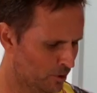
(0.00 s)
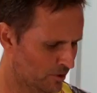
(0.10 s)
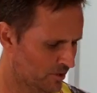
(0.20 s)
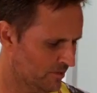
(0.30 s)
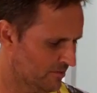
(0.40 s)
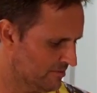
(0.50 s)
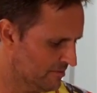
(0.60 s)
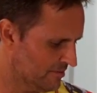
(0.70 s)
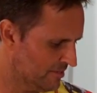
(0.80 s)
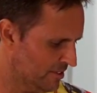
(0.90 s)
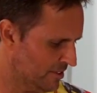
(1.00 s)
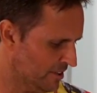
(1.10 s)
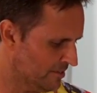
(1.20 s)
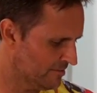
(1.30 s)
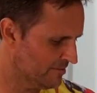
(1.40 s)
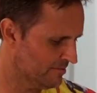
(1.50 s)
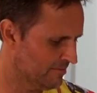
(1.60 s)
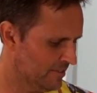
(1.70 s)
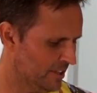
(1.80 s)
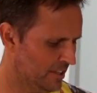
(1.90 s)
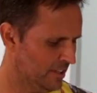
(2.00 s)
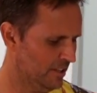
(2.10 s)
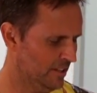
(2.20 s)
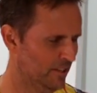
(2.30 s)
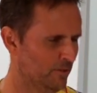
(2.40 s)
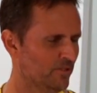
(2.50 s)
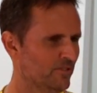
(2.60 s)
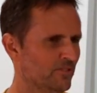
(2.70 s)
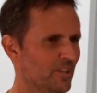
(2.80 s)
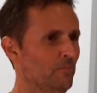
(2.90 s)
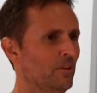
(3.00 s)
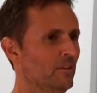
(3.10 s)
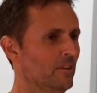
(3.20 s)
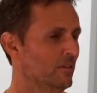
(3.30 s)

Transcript: course, you know, there is some